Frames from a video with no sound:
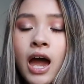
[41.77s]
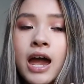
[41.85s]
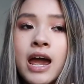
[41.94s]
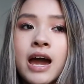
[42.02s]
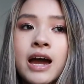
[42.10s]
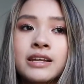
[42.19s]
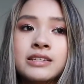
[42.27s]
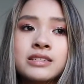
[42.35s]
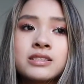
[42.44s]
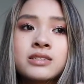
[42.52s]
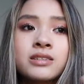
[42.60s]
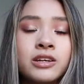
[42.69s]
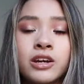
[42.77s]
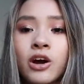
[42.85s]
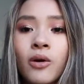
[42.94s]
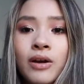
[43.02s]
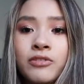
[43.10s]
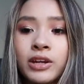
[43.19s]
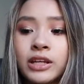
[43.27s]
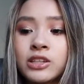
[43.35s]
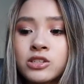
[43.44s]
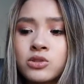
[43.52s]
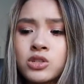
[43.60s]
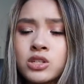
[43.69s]
and you know I feel like
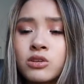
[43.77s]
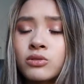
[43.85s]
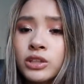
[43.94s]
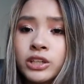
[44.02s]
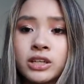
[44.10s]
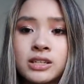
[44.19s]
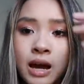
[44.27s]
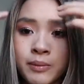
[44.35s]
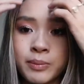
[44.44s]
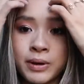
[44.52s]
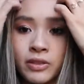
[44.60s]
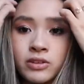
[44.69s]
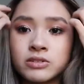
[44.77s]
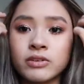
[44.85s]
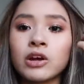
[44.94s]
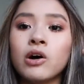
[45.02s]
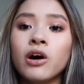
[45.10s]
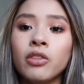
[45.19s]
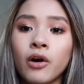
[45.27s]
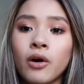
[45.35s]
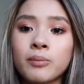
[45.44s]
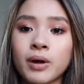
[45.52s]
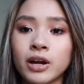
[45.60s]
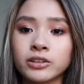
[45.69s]
this was just a really good time to put out this video although
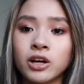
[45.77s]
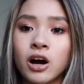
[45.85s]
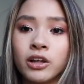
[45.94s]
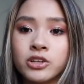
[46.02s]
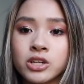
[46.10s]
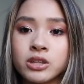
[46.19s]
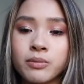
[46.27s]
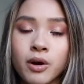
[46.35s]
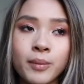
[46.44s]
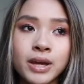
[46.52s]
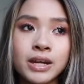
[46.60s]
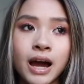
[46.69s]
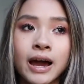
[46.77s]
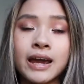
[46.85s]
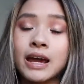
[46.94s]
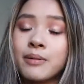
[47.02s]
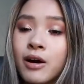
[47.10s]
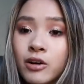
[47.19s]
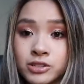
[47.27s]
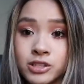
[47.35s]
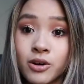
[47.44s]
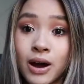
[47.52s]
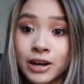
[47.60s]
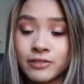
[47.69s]
I'm not in college at the moment I am
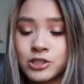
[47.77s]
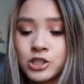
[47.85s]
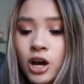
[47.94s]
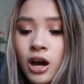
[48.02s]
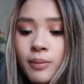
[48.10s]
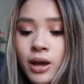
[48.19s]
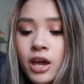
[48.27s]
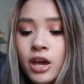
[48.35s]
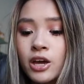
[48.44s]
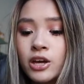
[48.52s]
also out of a job